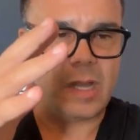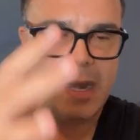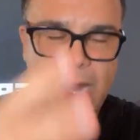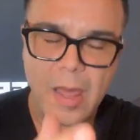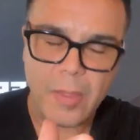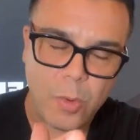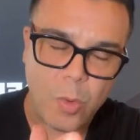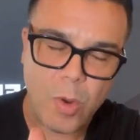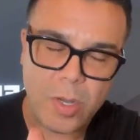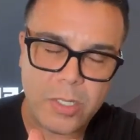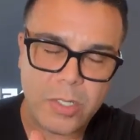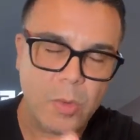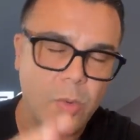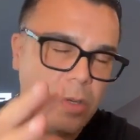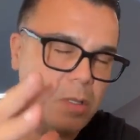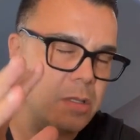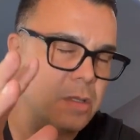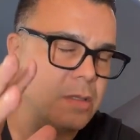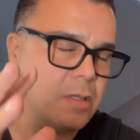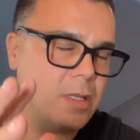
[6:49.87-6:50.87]
another question
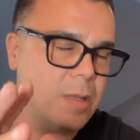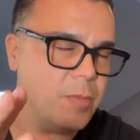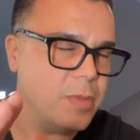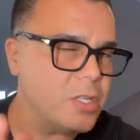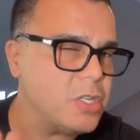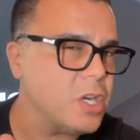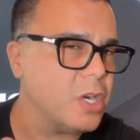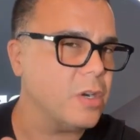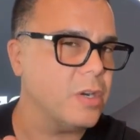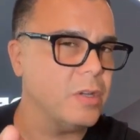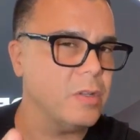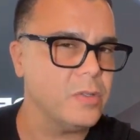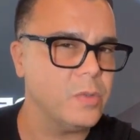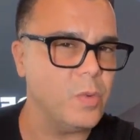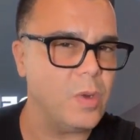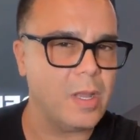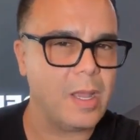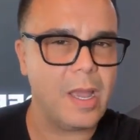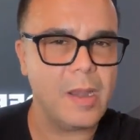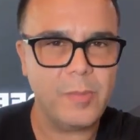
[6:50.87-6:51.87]
was the materials.
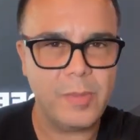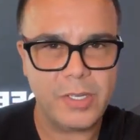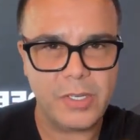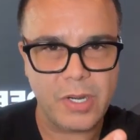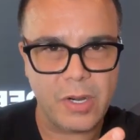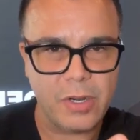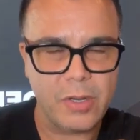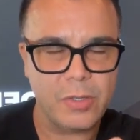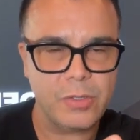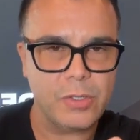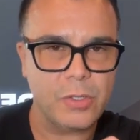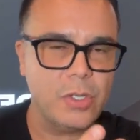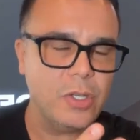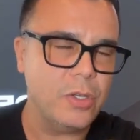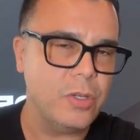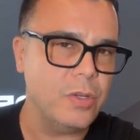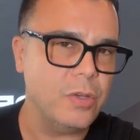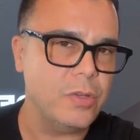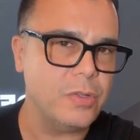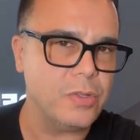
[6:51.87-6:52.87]
What kind of materials do
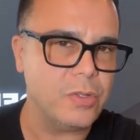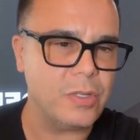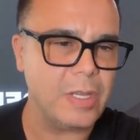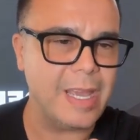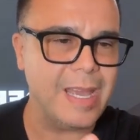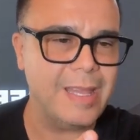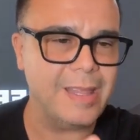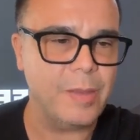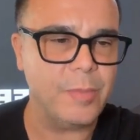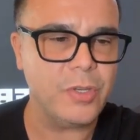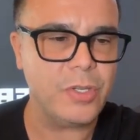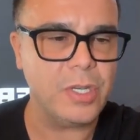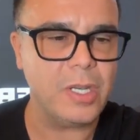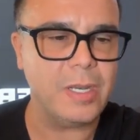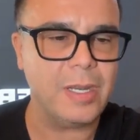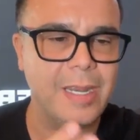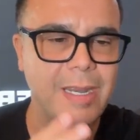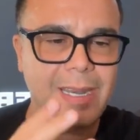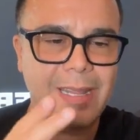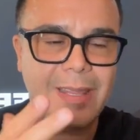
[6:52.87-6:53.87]
you use in the
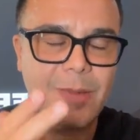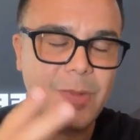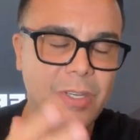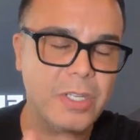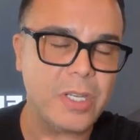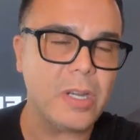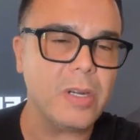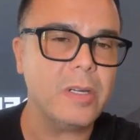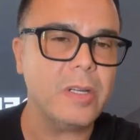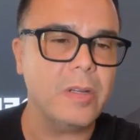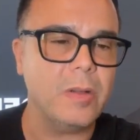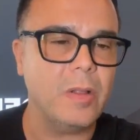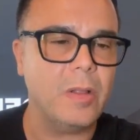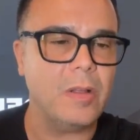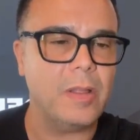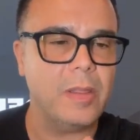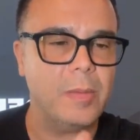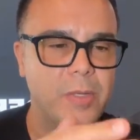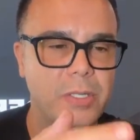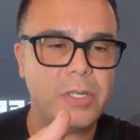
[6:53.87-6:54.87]
machine? And the
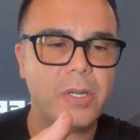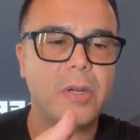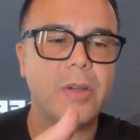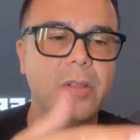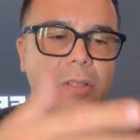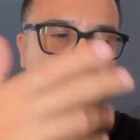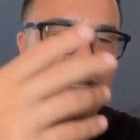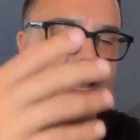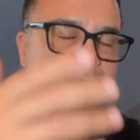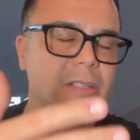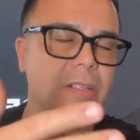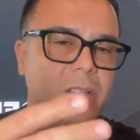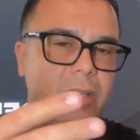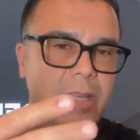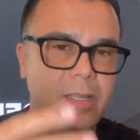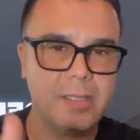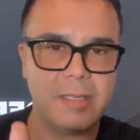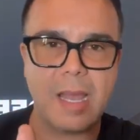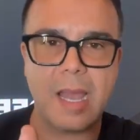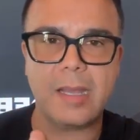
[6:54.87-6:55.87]
material is
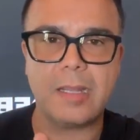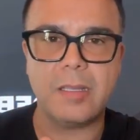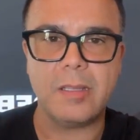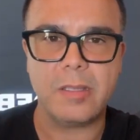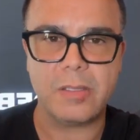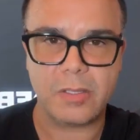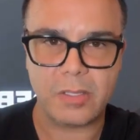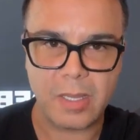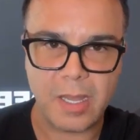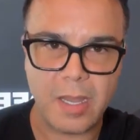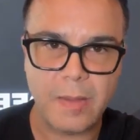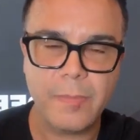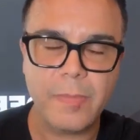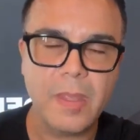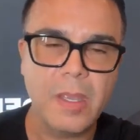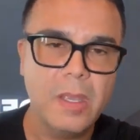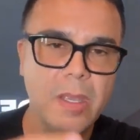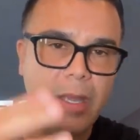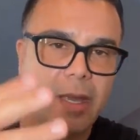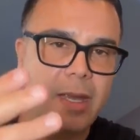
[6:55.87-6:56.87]
actually exactly the same.
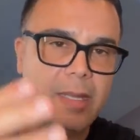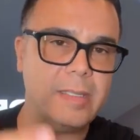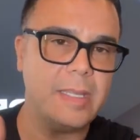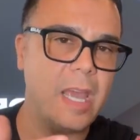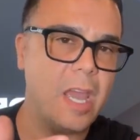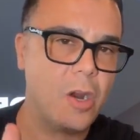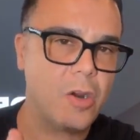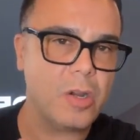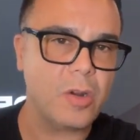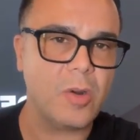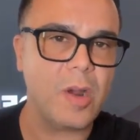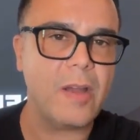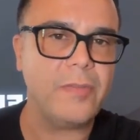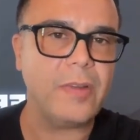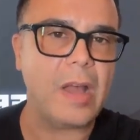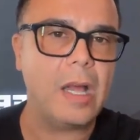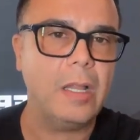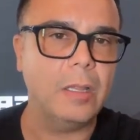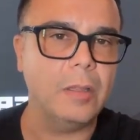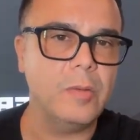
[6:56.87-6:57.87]
It's
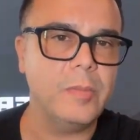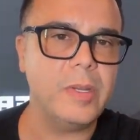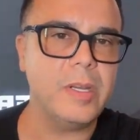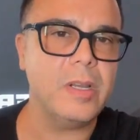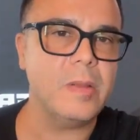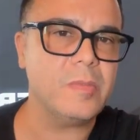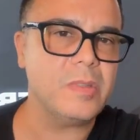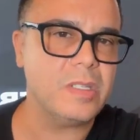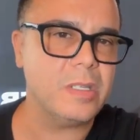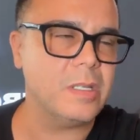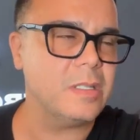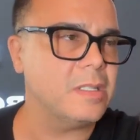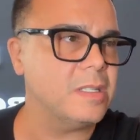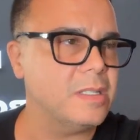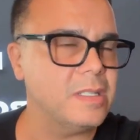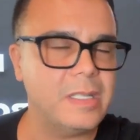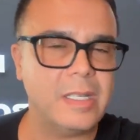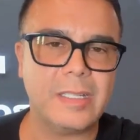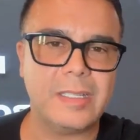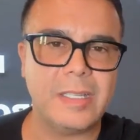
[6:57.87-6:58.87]
aircraft aluminum
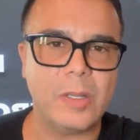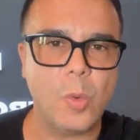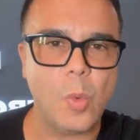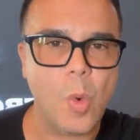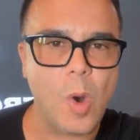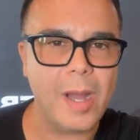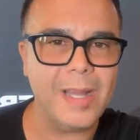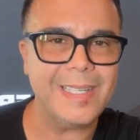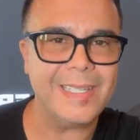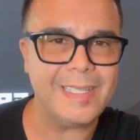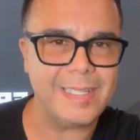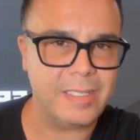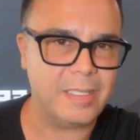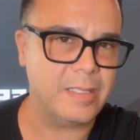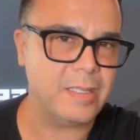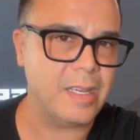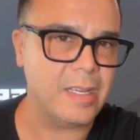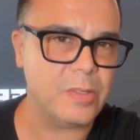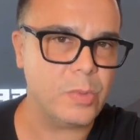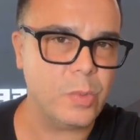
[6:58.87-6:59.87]
6061
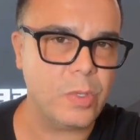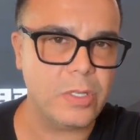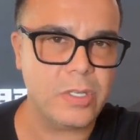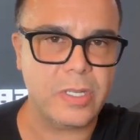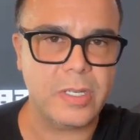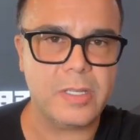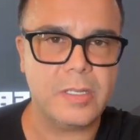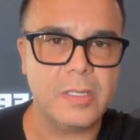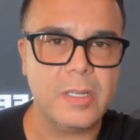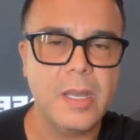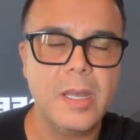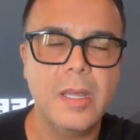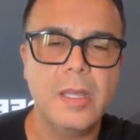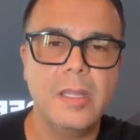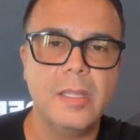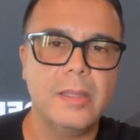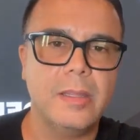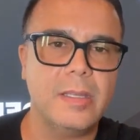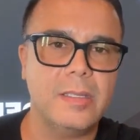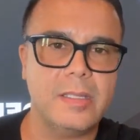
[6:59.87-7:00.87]
T6, which is
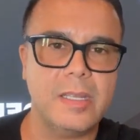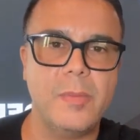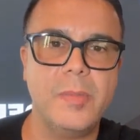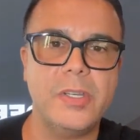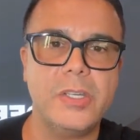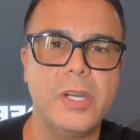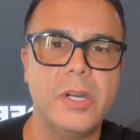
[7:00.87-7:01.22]
the same